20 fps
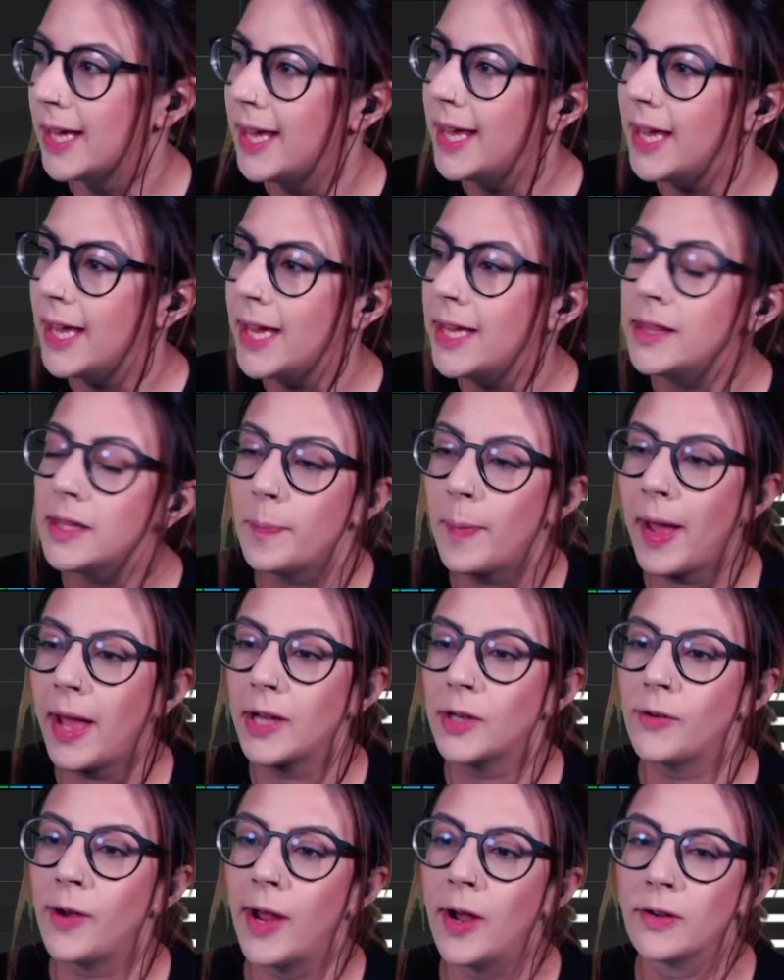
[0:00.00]
in the
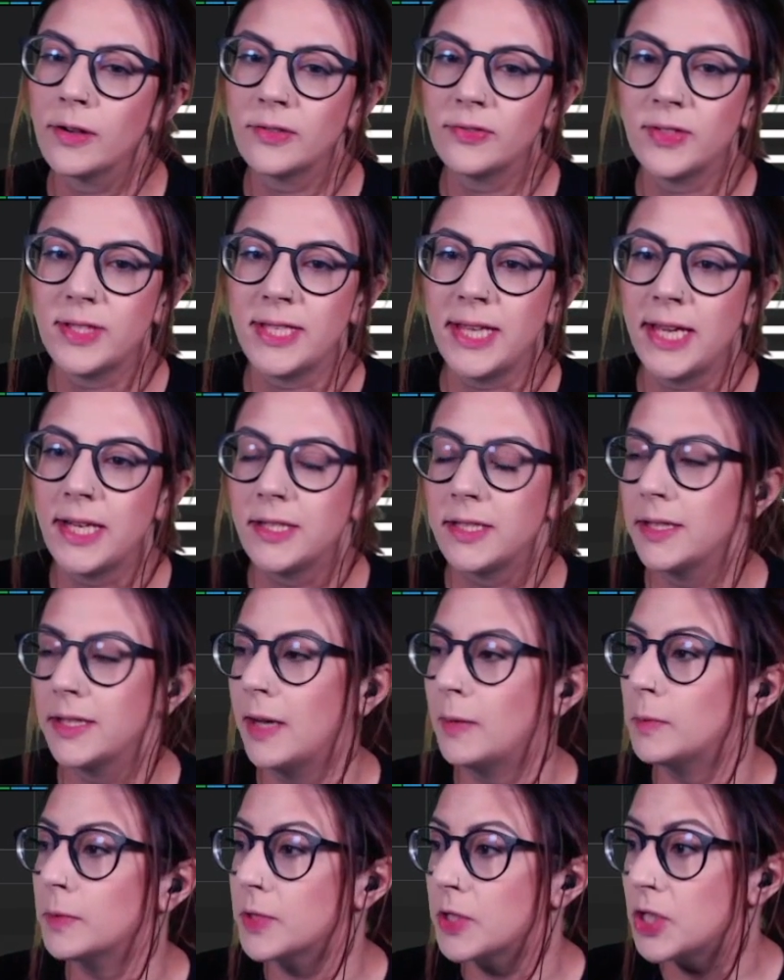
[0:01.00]
background for data
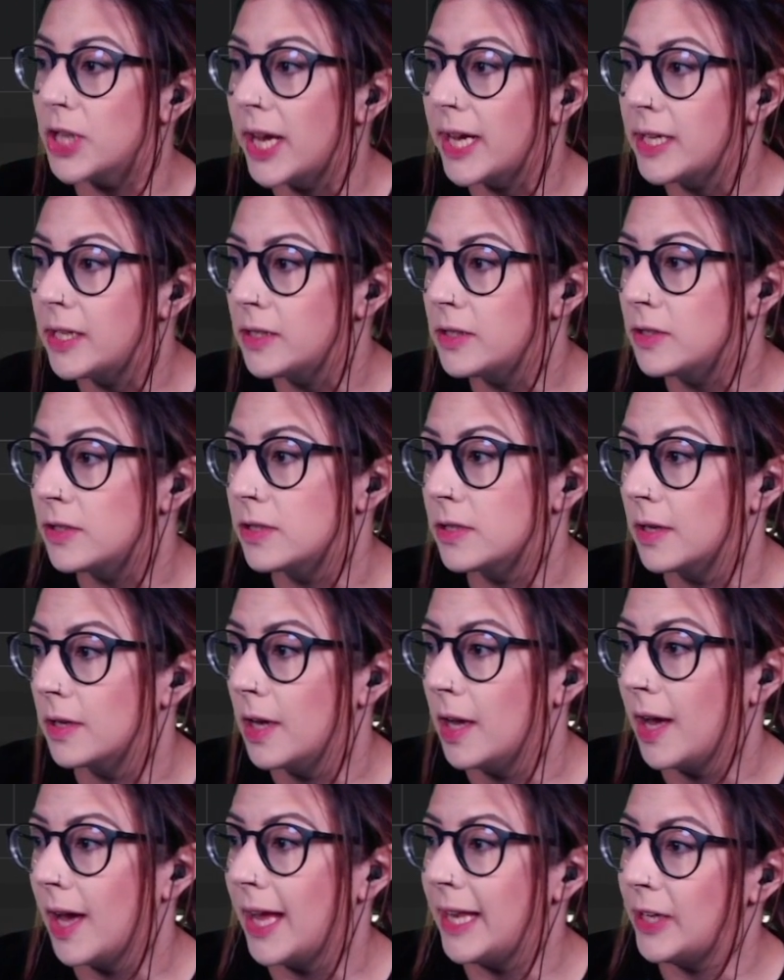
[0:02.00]
that will change
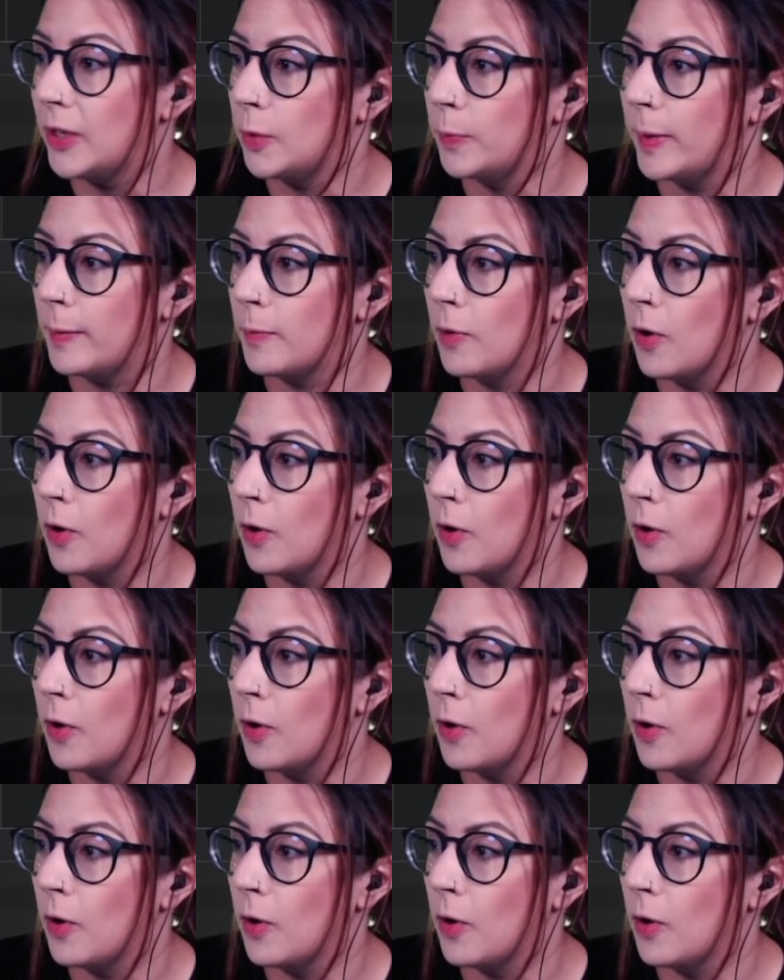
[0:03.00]
a little bit more